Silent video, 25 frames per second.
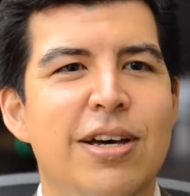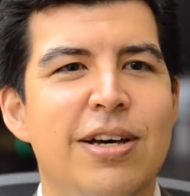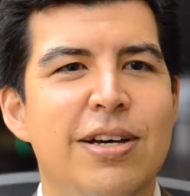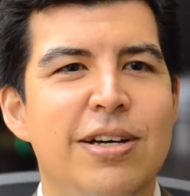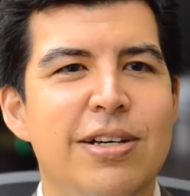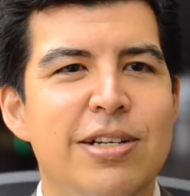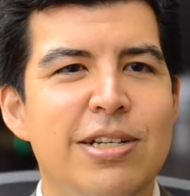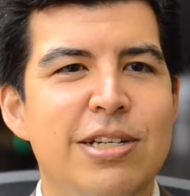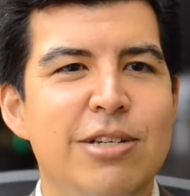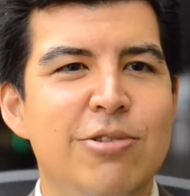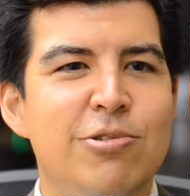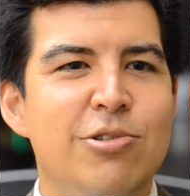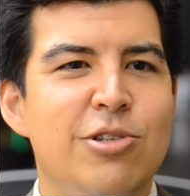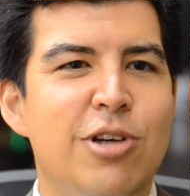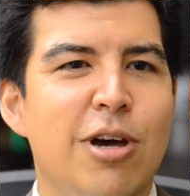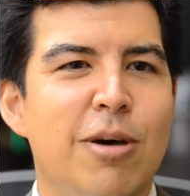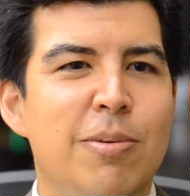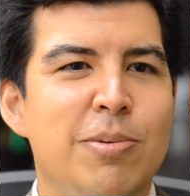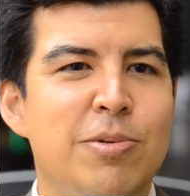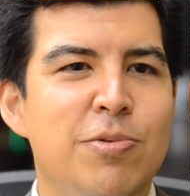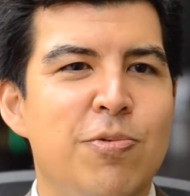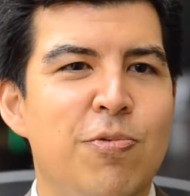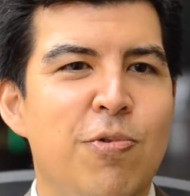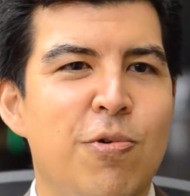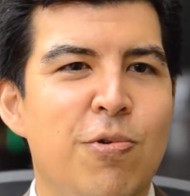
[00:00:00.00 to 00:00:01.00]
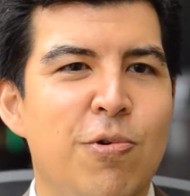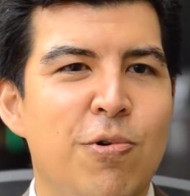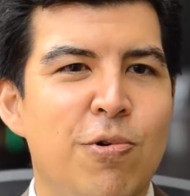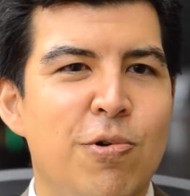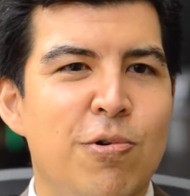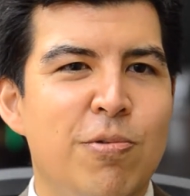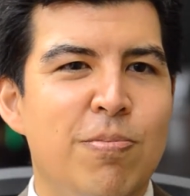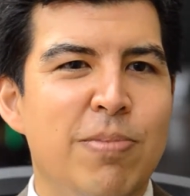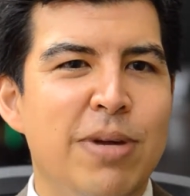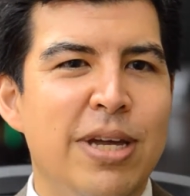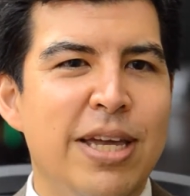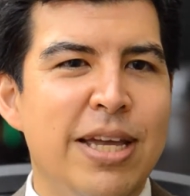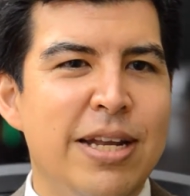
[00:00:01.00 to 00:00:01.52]
new jobs for
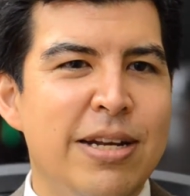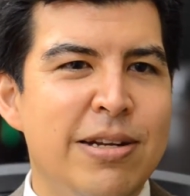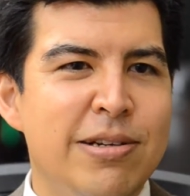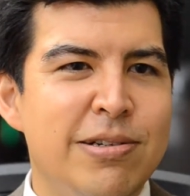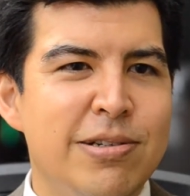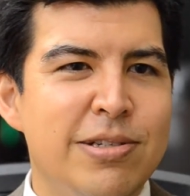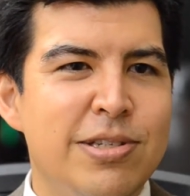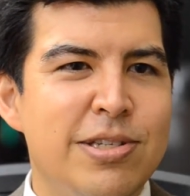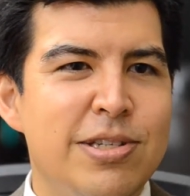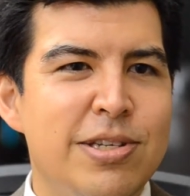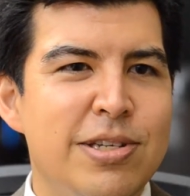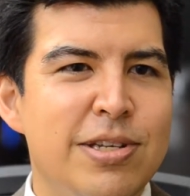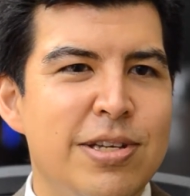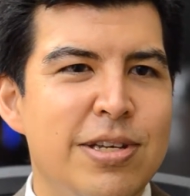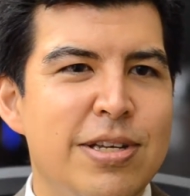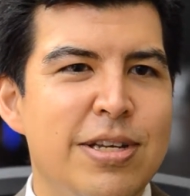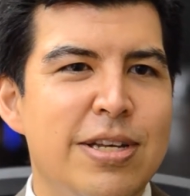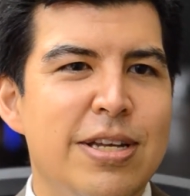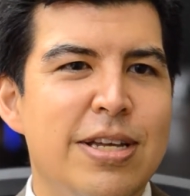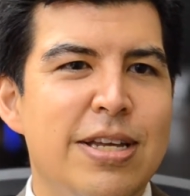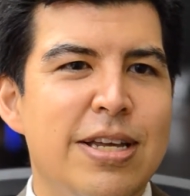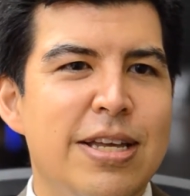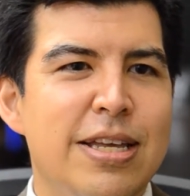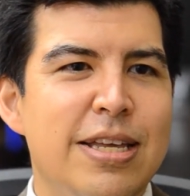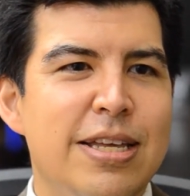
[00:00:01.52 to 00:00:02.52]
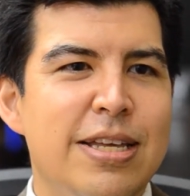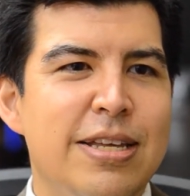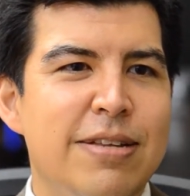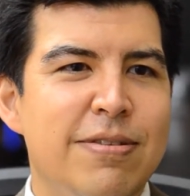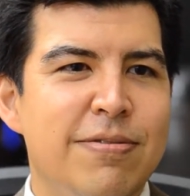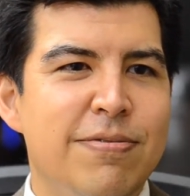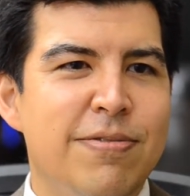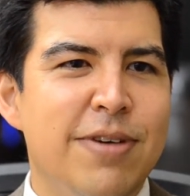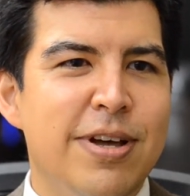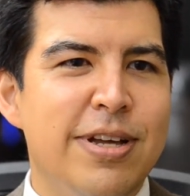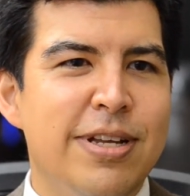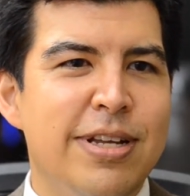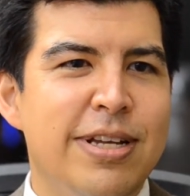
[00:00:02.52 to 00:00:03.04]
beginners in
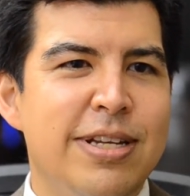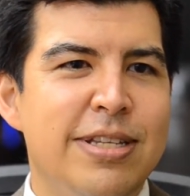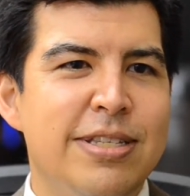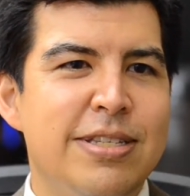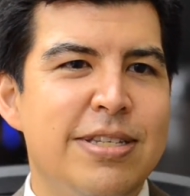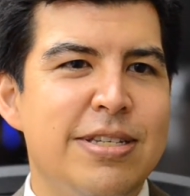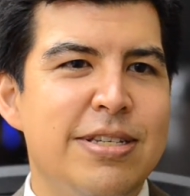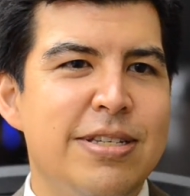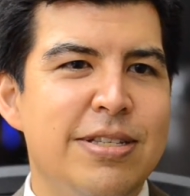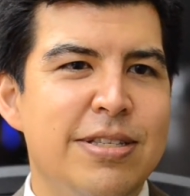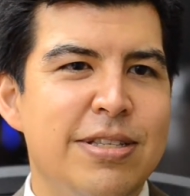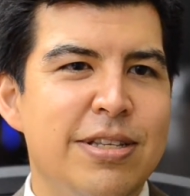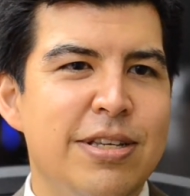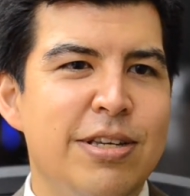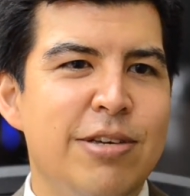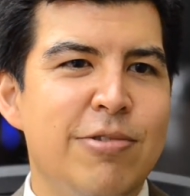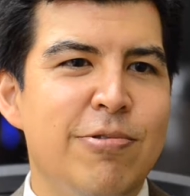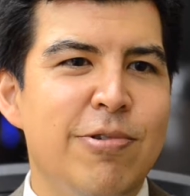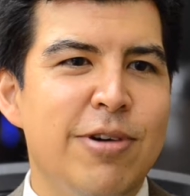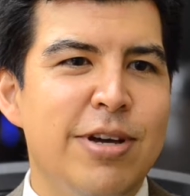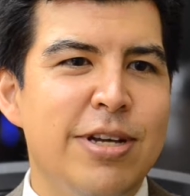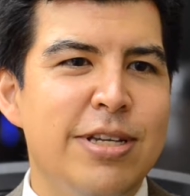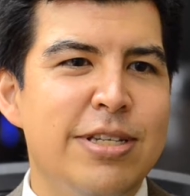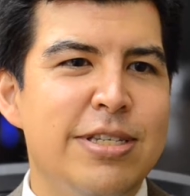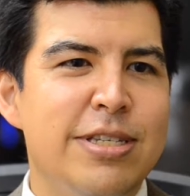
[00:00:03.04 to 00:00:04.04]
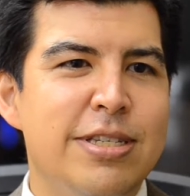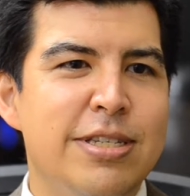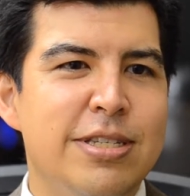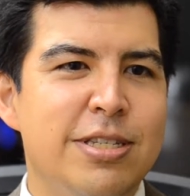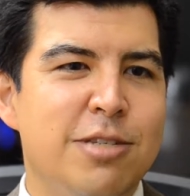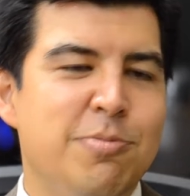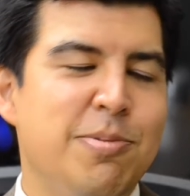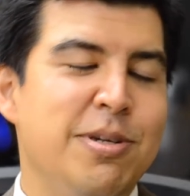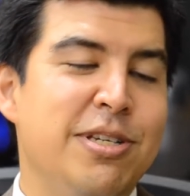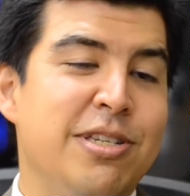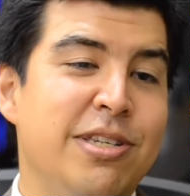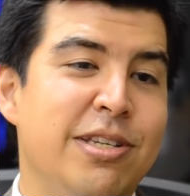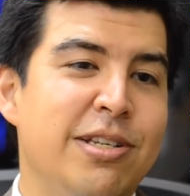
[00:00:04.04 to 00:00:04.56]
finance in the US,
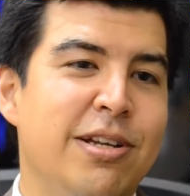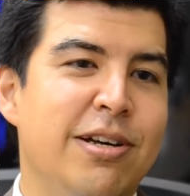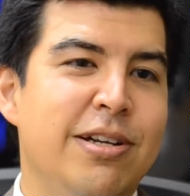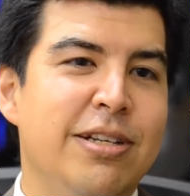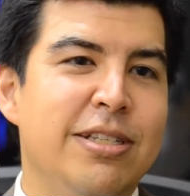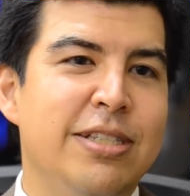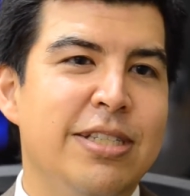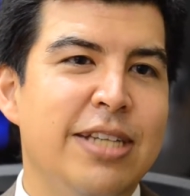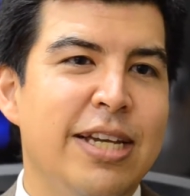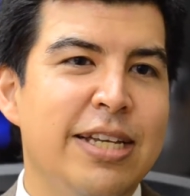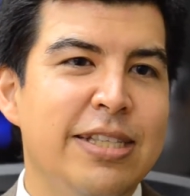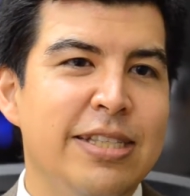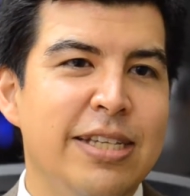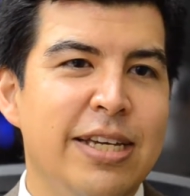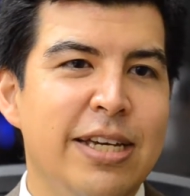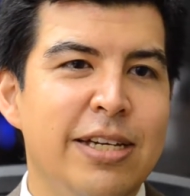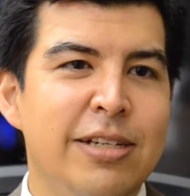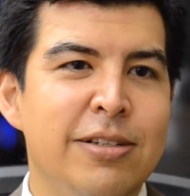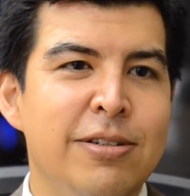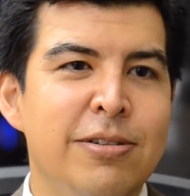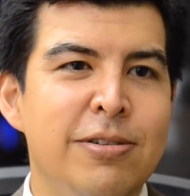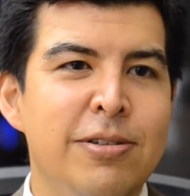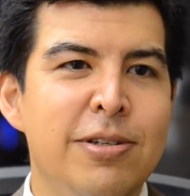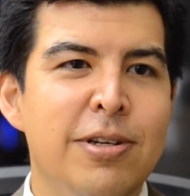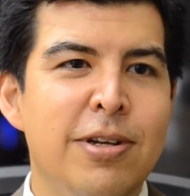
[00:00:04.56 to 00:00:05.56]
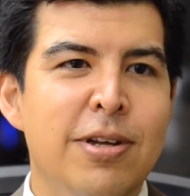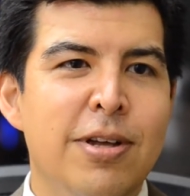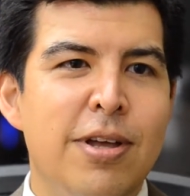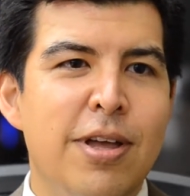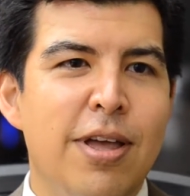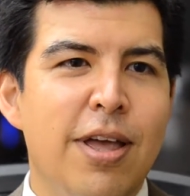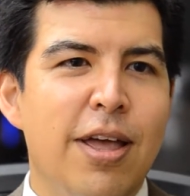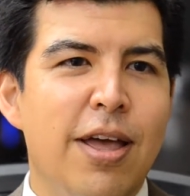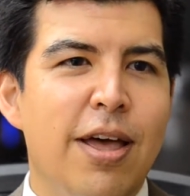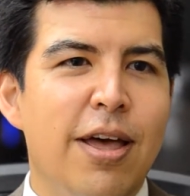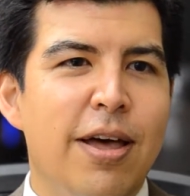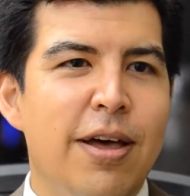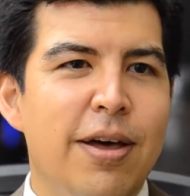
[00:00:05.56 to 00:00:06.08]
especially not in San Diego.
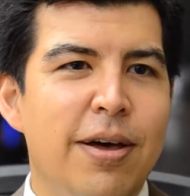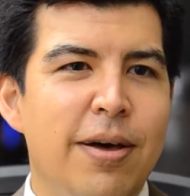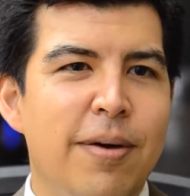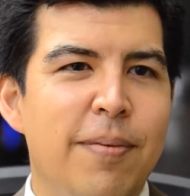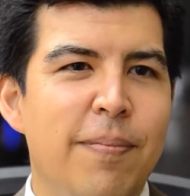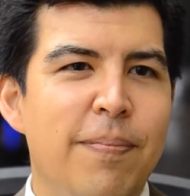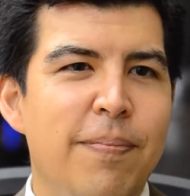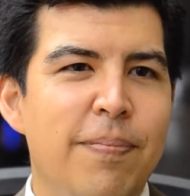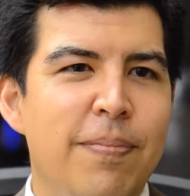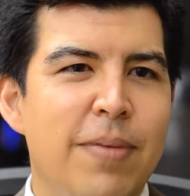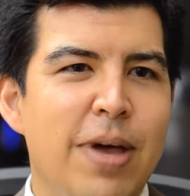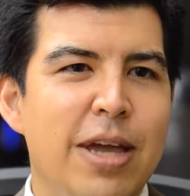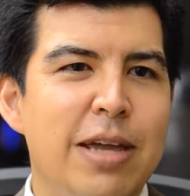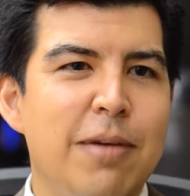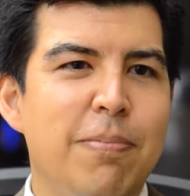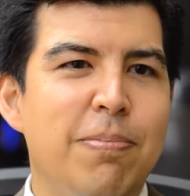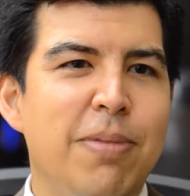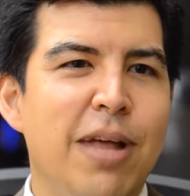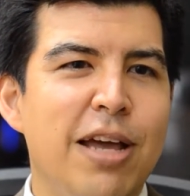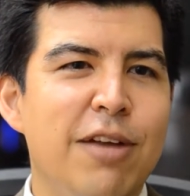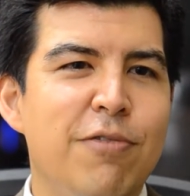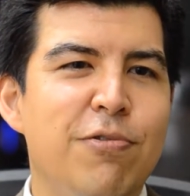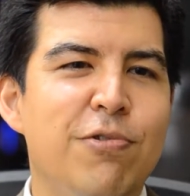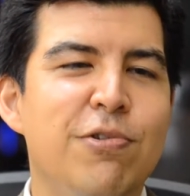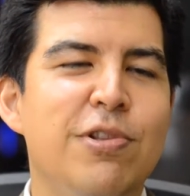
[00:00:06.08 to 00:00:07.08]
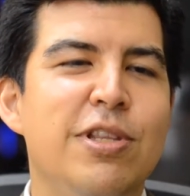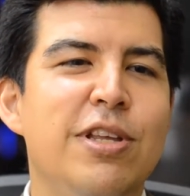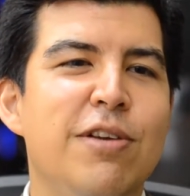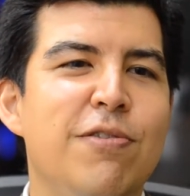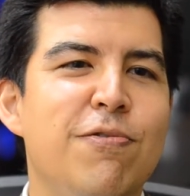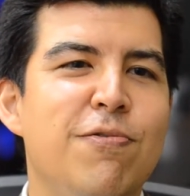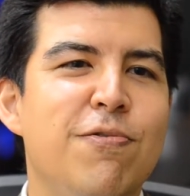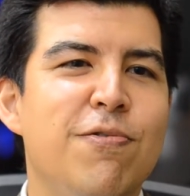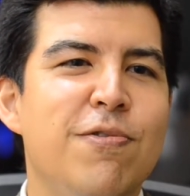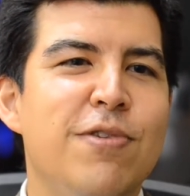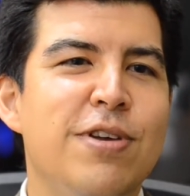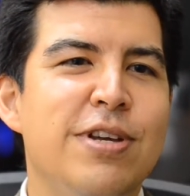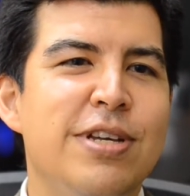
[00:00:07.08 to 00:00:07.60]
I applied for
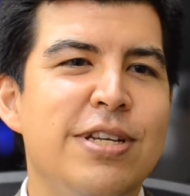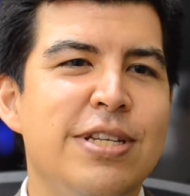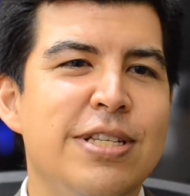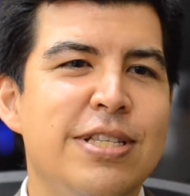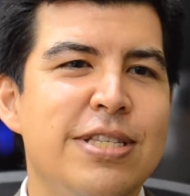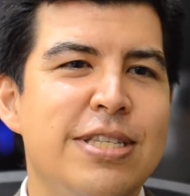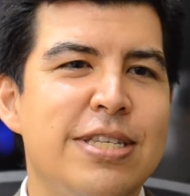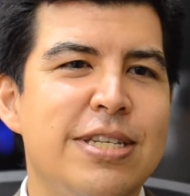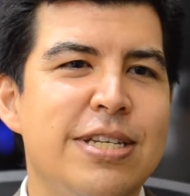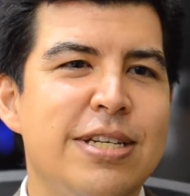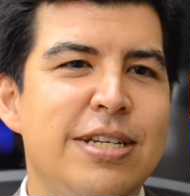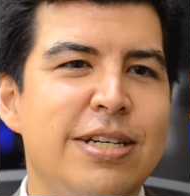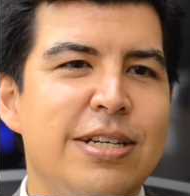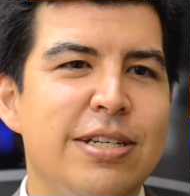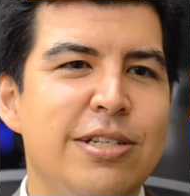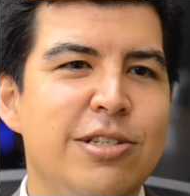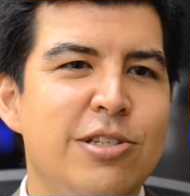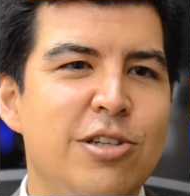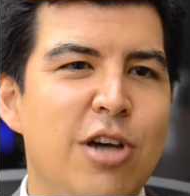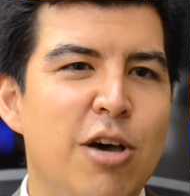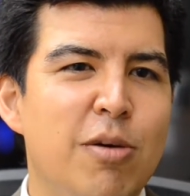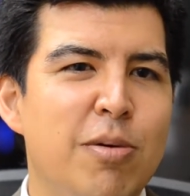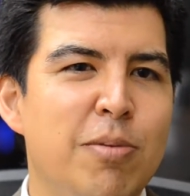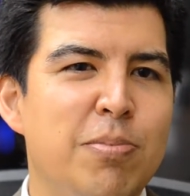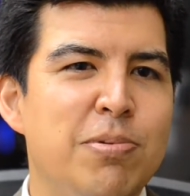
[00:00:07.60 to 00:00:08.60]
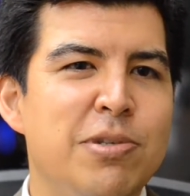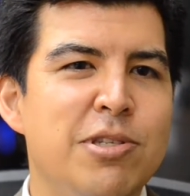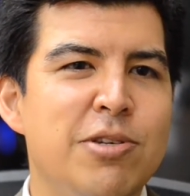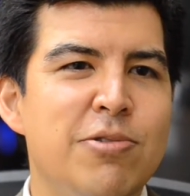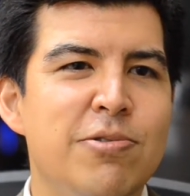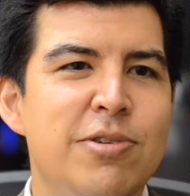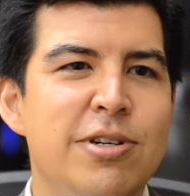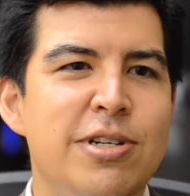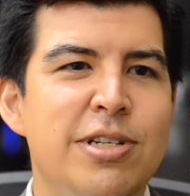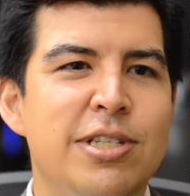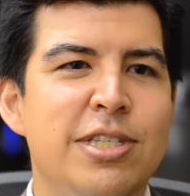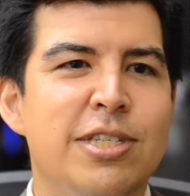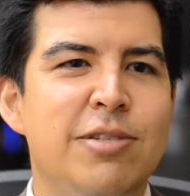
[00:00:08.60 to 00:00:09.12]
different job
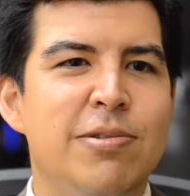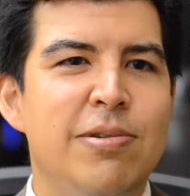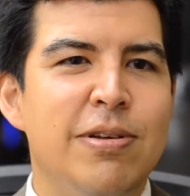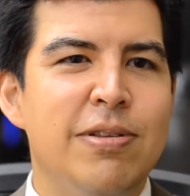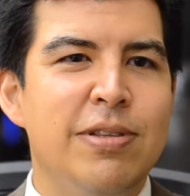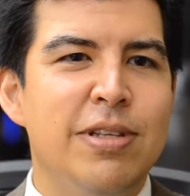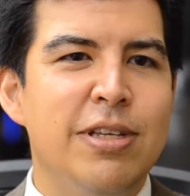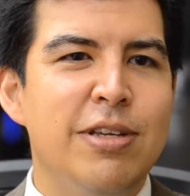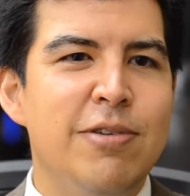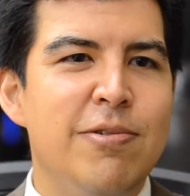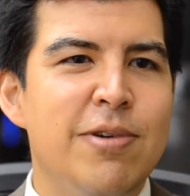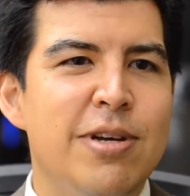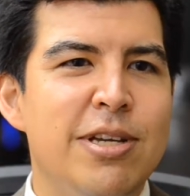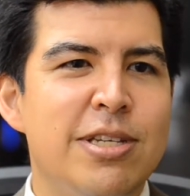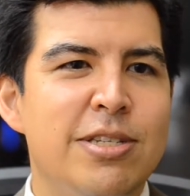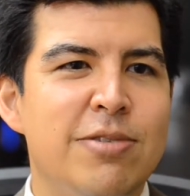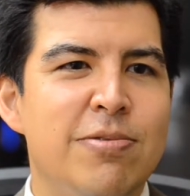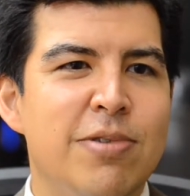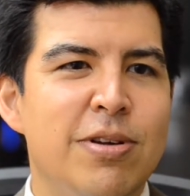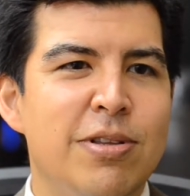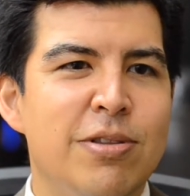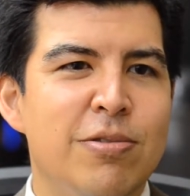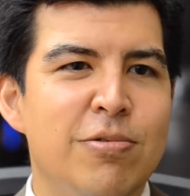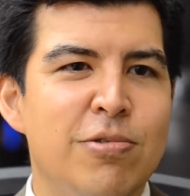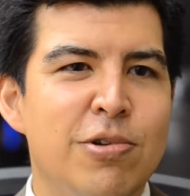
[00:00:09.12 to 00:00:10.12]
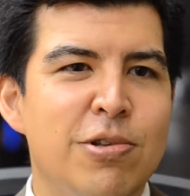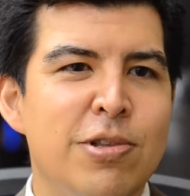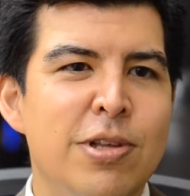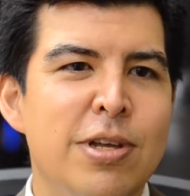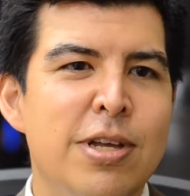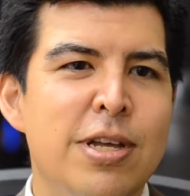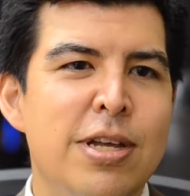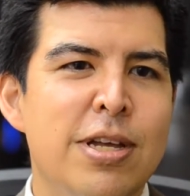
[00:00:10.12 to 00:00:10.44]
opportunities around the US, around the world,